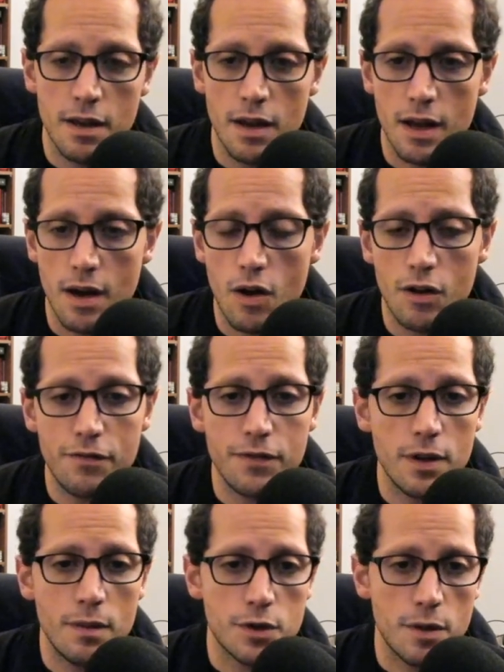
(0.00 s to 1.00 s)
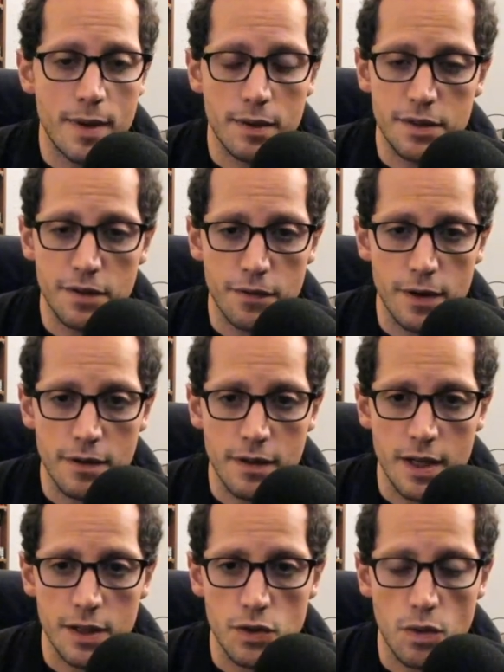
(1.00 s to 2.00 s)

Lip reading: All films are about different things.